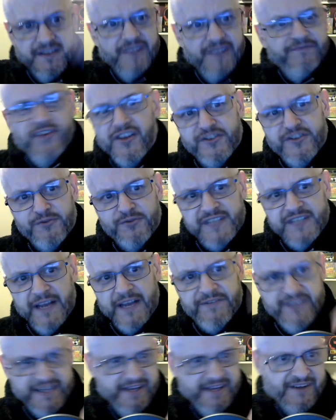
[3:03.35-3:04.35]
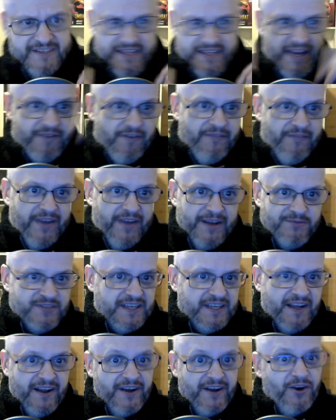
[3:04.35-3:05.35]
virtual safety cars, and everything was
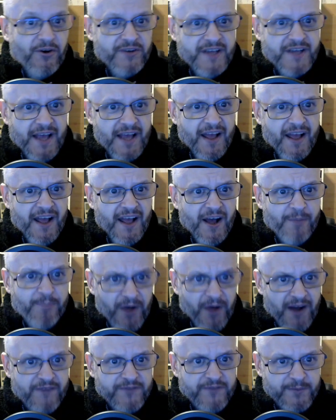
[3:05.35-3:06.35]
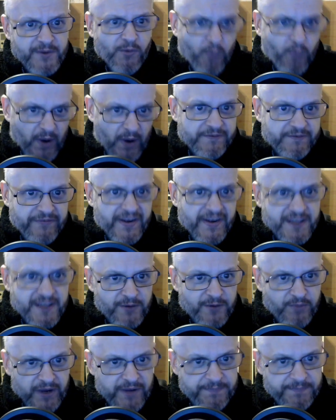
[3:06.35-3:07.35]
going on, apart from the one thing
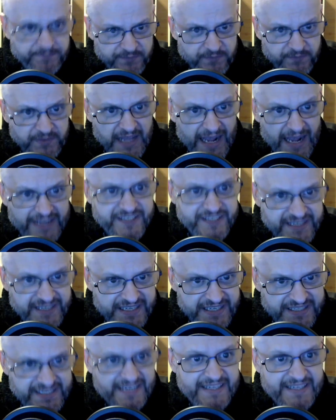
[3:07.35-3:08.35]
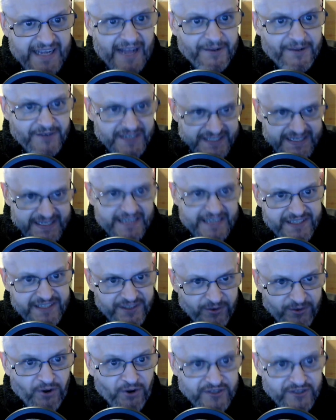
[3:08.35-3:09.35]
that we actually sit down on a Sunday
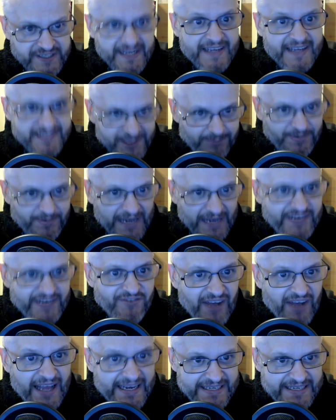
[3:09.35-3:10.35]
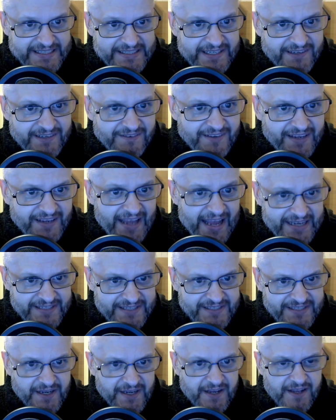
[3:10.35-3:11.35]
to watch, and that's the bloody race.
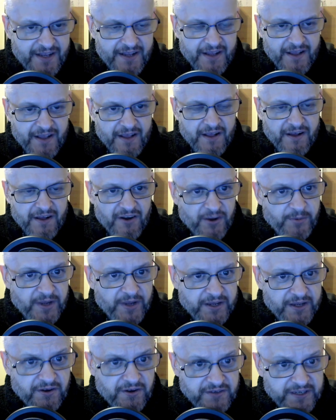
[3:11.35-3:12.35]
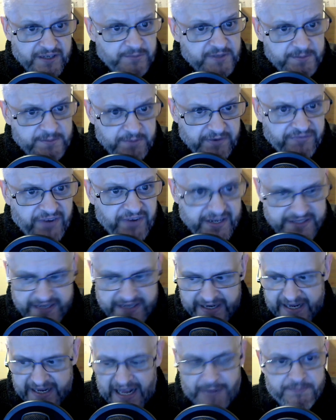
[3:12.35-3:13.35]
Yes. Oh my God, it was
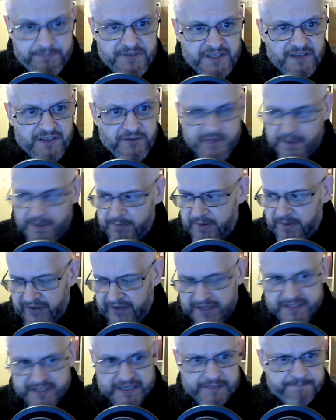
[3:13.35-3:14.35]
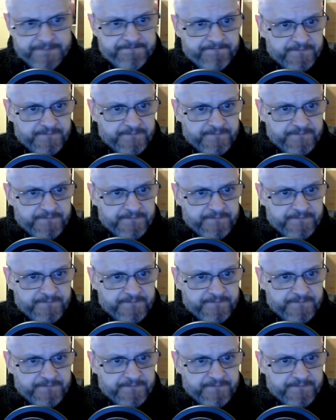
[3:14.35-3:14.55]
pathetic. Absolutely pathetic.